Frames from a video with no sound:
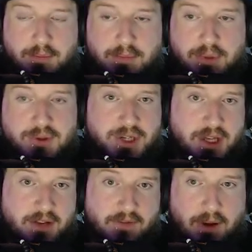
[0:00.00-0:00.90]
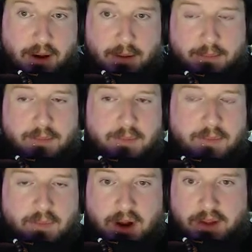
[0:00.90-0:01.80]
bullshit from
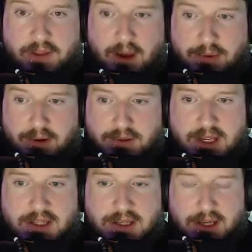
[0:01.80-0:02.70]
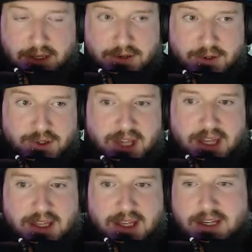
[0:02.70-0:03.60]
our thought process and
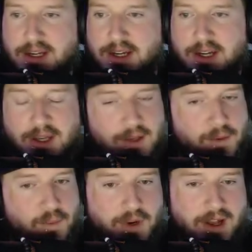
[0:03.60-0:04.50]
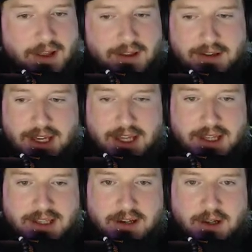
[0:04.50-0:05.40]
understand that you know we're not looking at
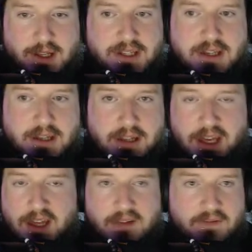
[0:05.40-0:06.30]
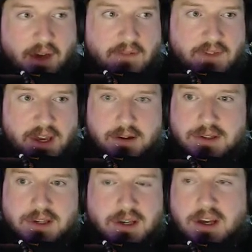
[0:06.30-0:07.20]
this holistically in 5
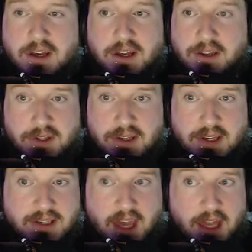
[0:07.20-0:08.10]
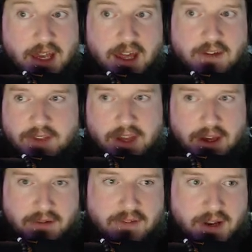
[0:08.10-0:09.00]
years does any of the
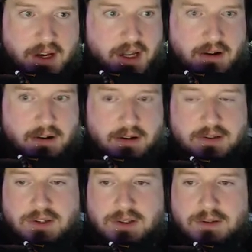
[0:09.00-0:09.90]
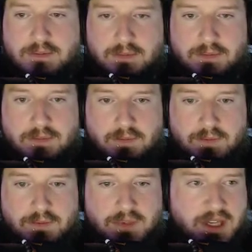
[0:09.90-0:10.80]
Unfinity cards
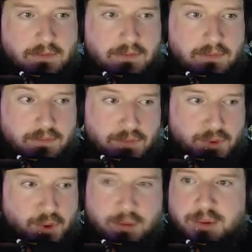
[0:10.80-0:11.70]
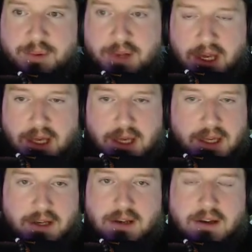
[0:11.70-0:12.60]
see normal play
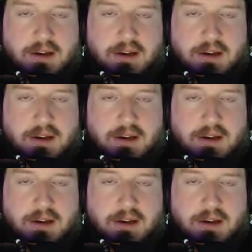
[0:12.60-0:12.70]
in